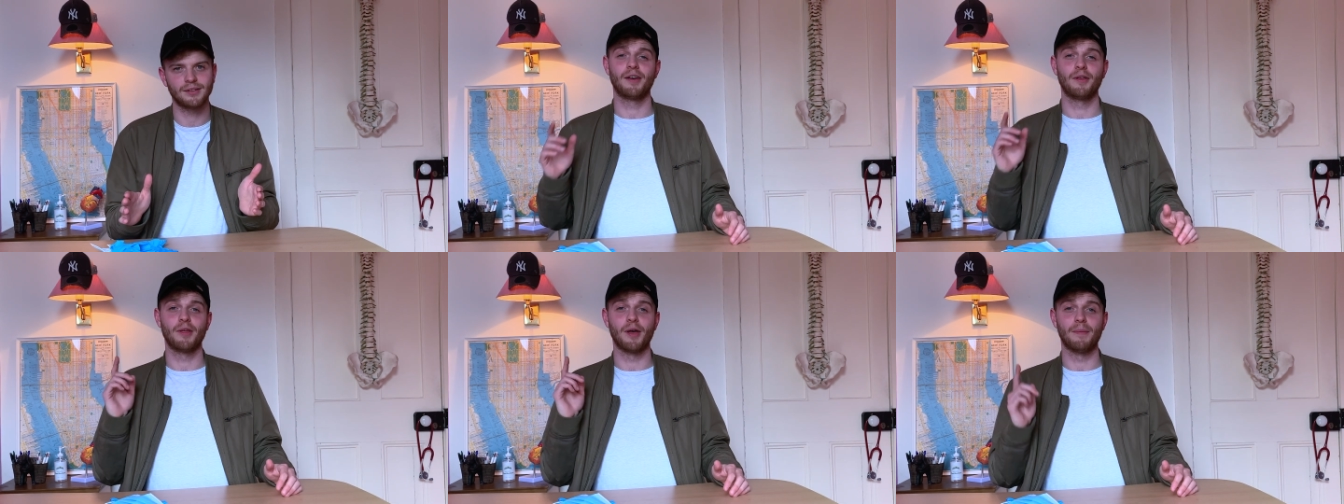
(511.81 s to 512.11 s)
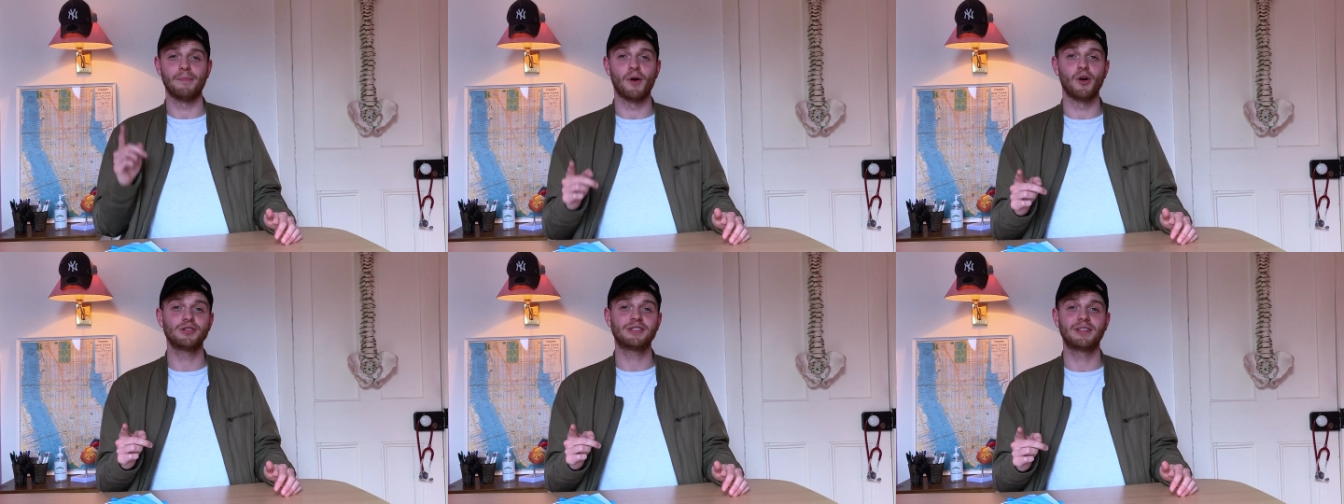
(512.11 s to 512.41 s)
And
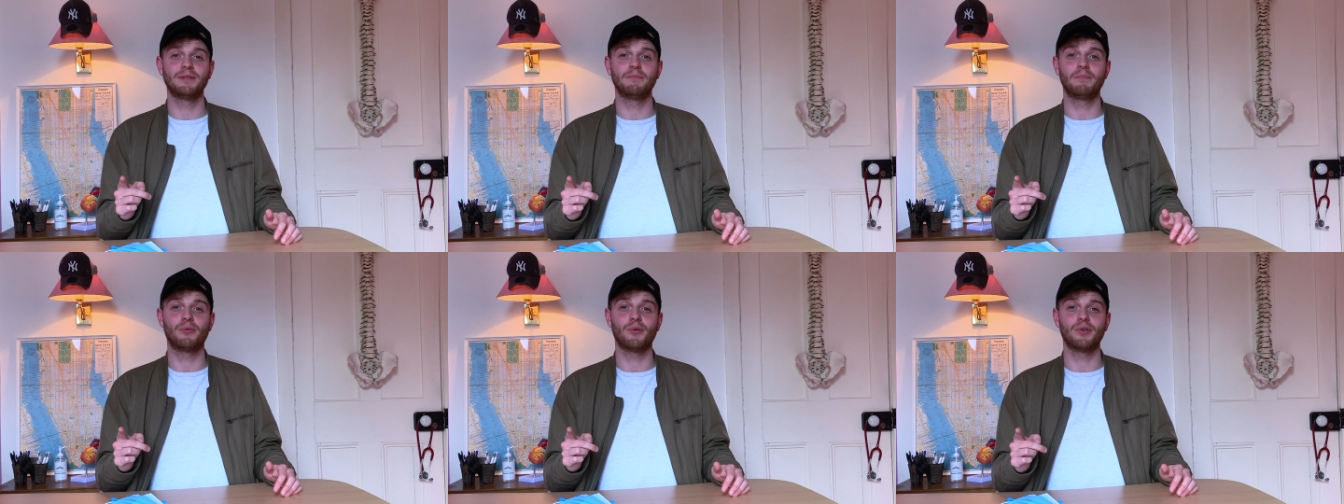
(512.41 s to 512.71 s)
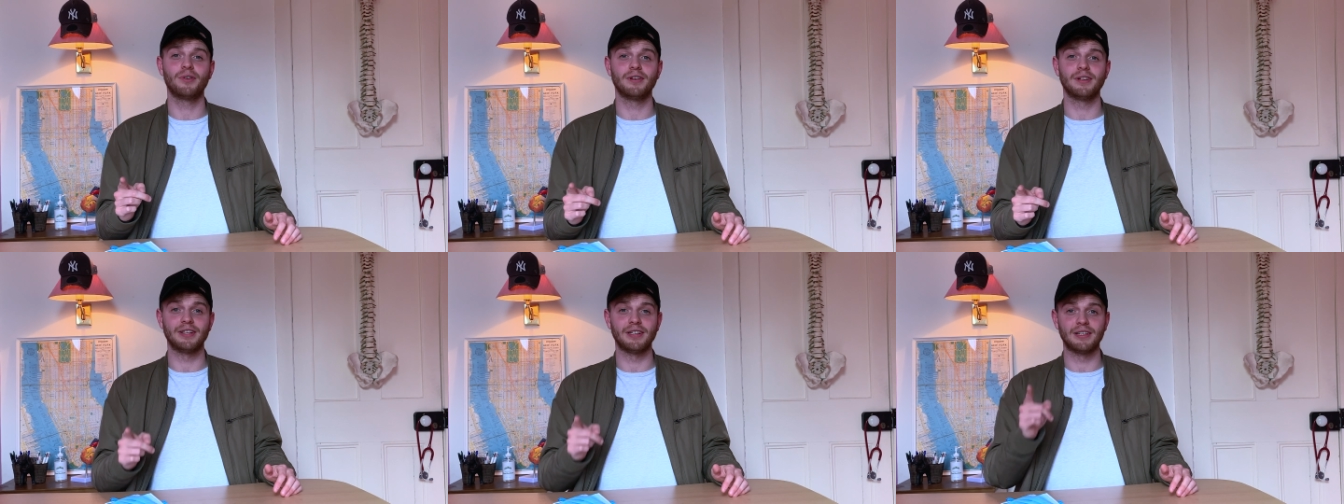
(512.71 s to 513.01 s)
most
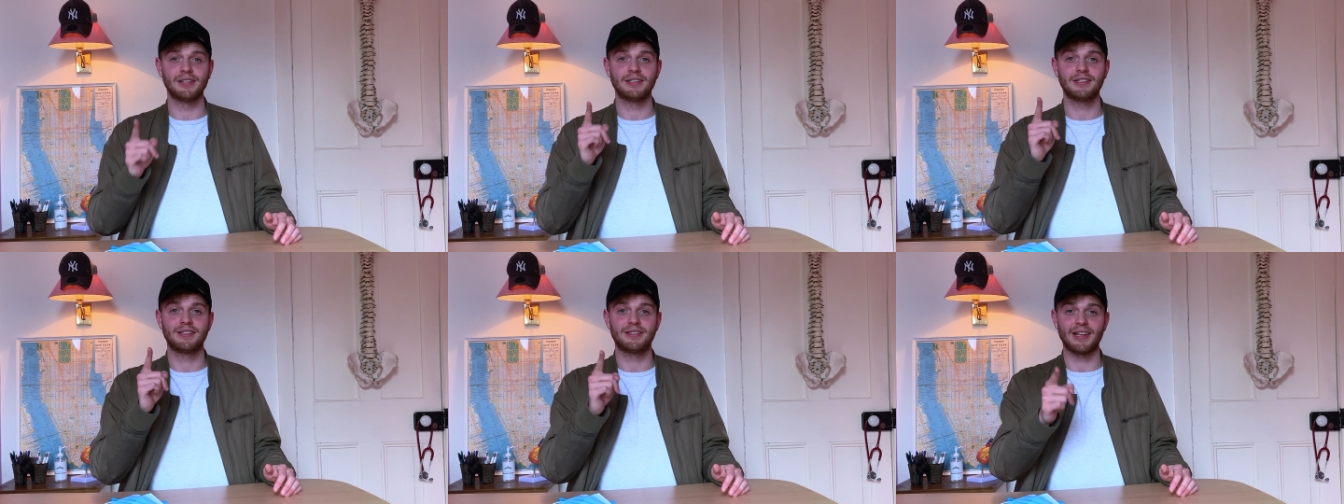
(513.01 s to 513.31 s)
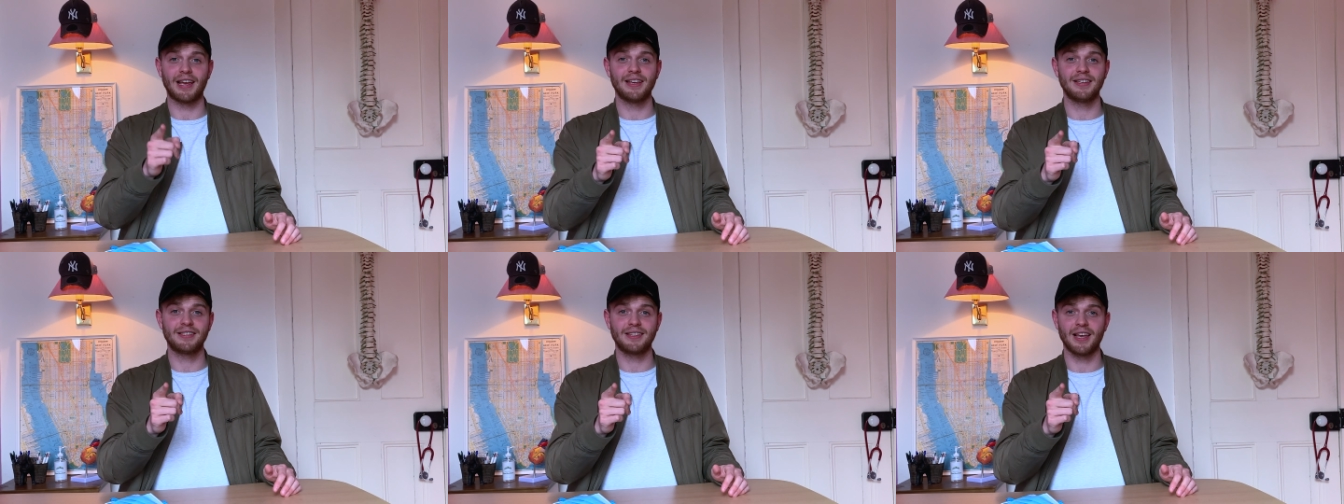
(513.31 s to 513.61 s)
importantly,
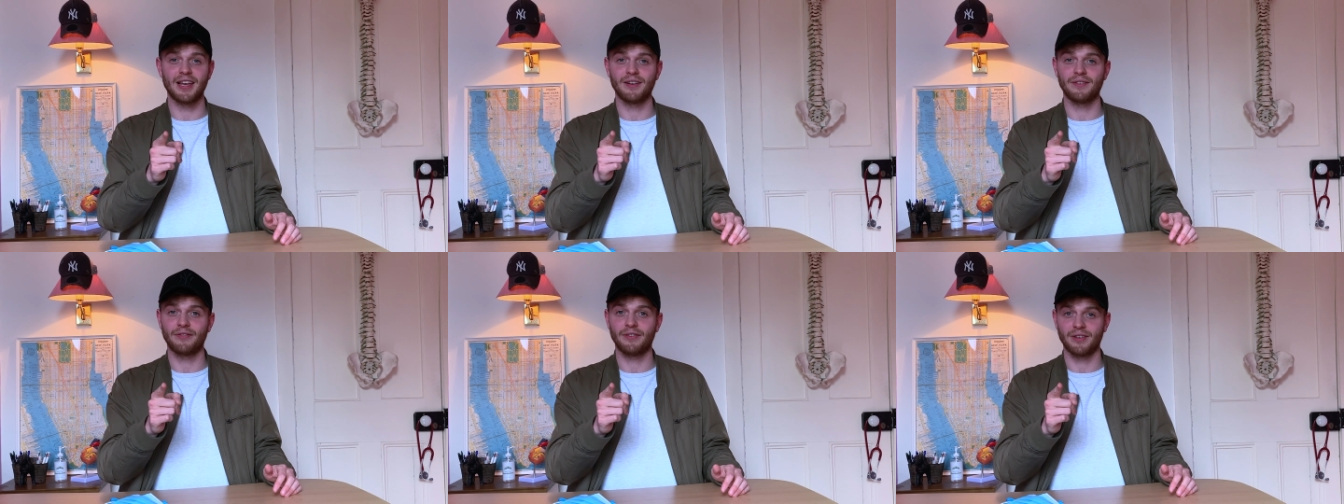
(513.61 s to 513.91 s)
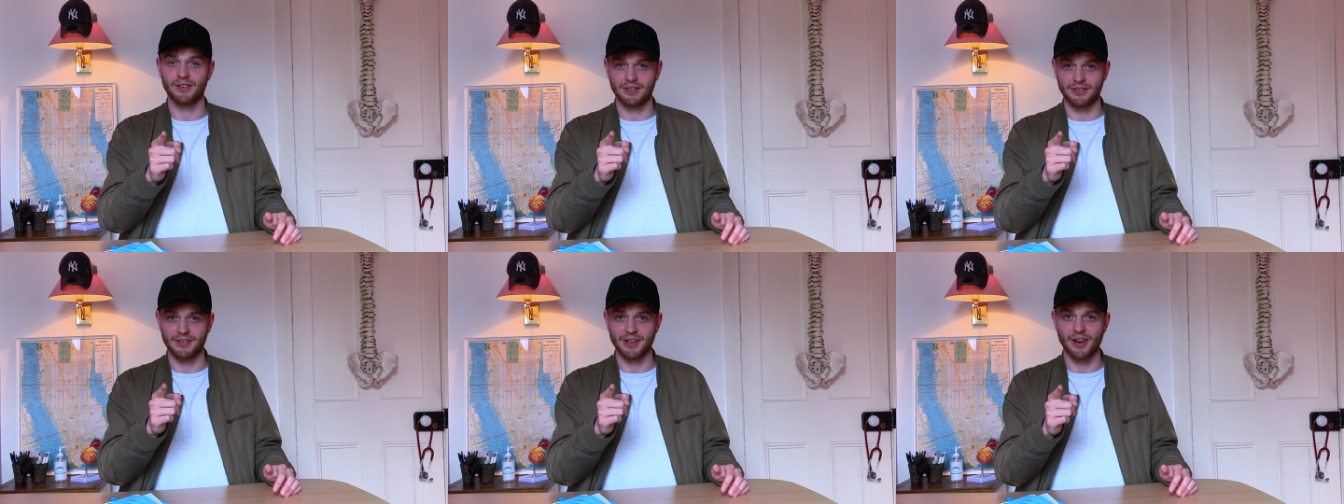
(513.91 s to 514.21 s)
stay safe,
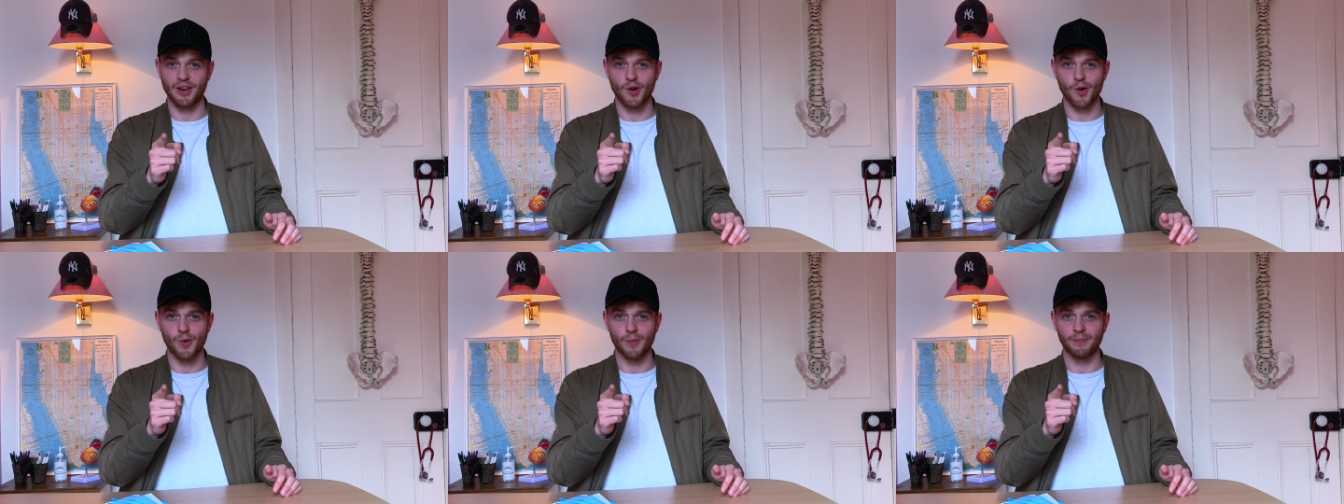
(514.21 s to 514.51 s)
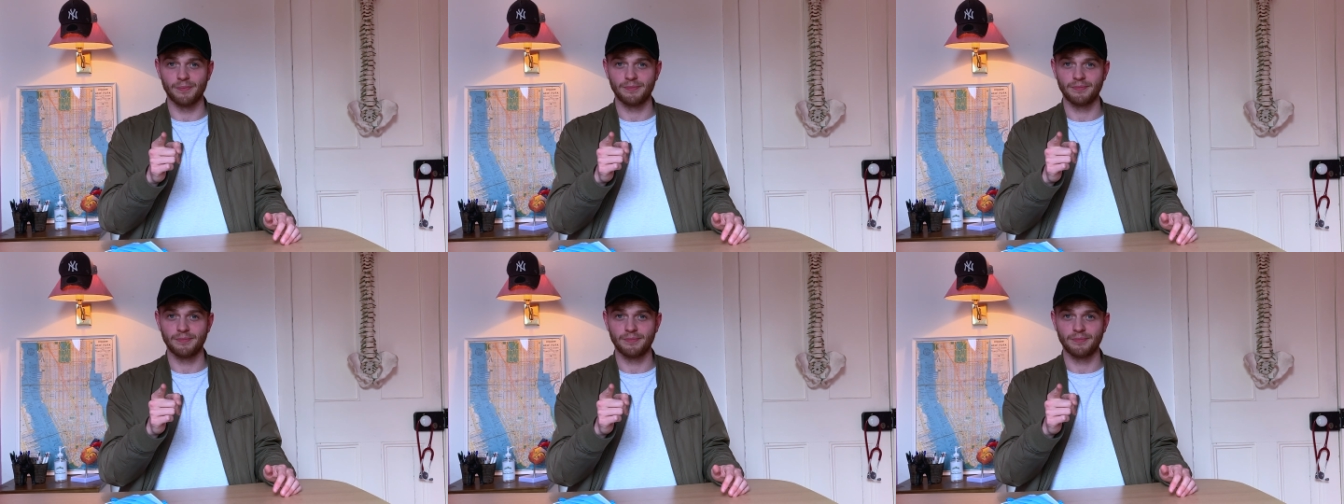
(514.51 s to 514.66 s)
stay home.